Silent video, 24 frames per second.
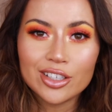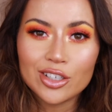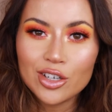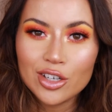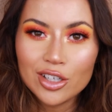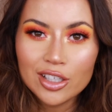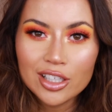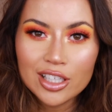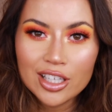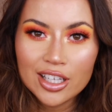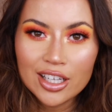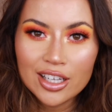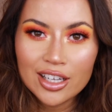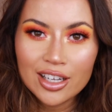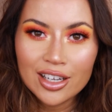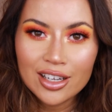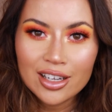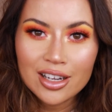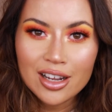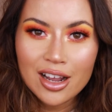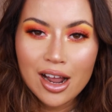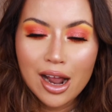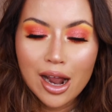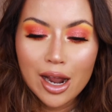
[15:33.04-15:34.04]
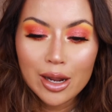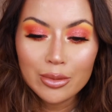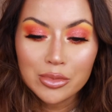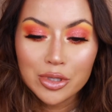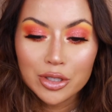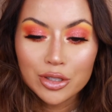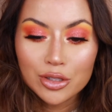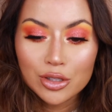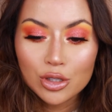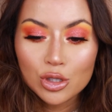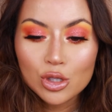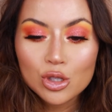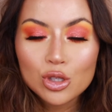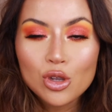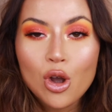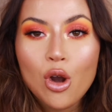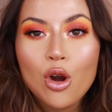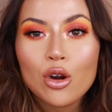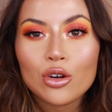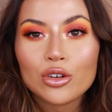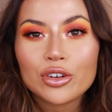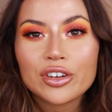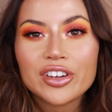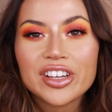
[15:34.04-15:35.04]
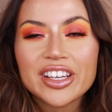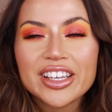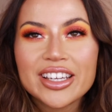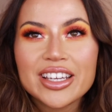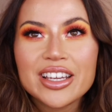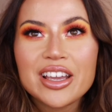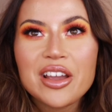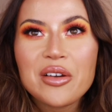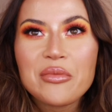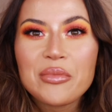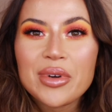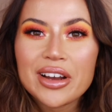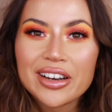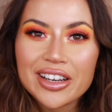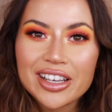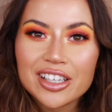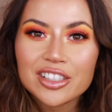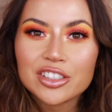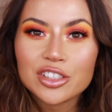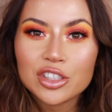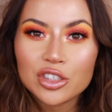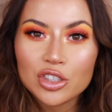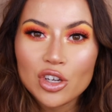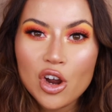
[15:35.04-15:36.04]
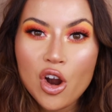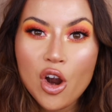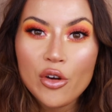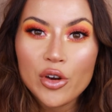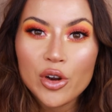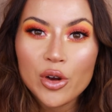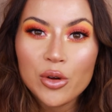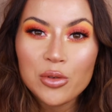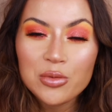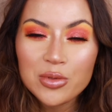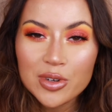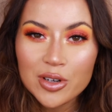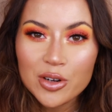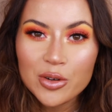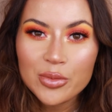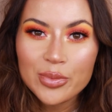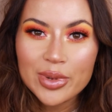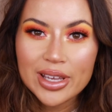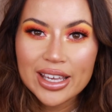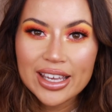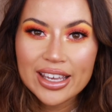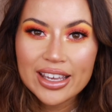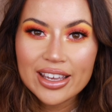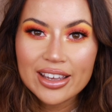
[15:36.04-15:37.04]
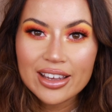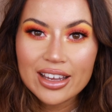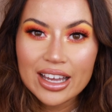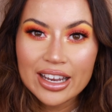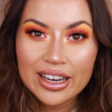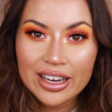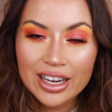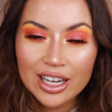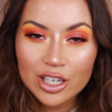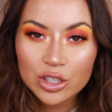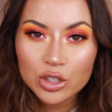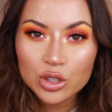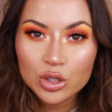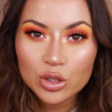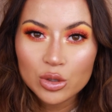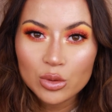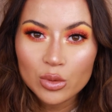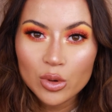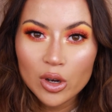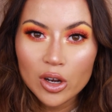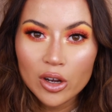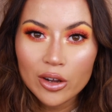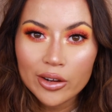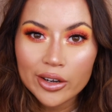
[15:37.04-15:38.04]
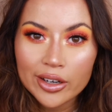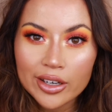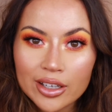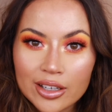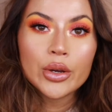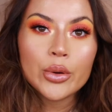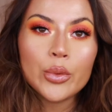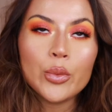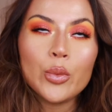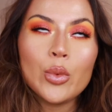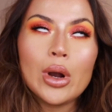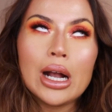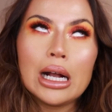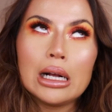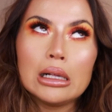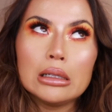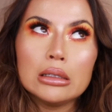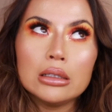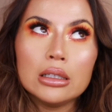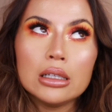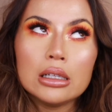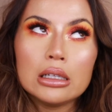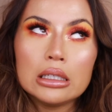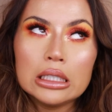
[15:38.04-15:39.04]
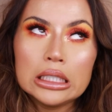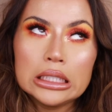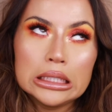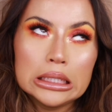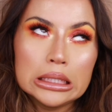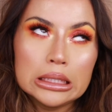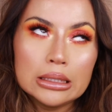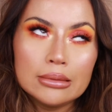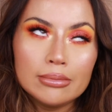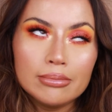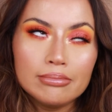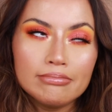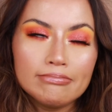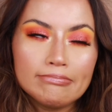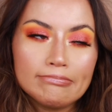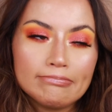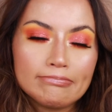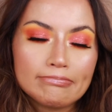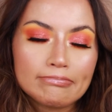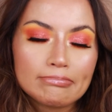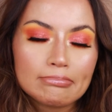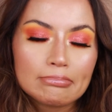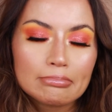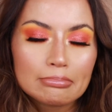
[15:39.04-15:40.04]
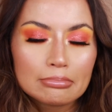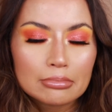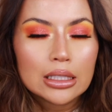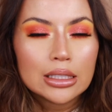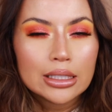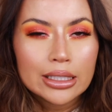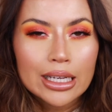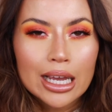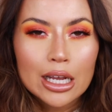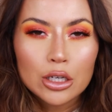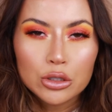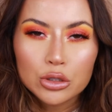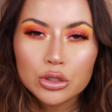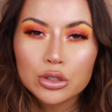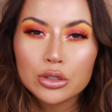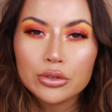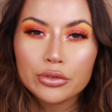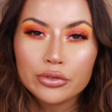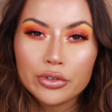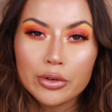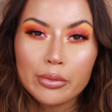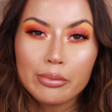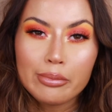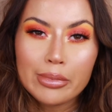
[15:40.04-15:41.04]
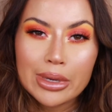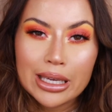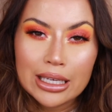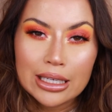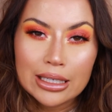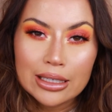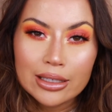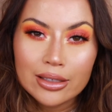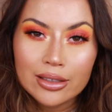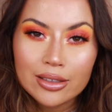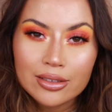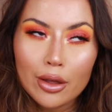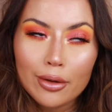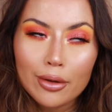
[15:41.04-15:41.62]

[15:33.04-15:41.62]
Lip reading: colour, I'm sorry. My next tutorial will be a natural one. Well, natural for me,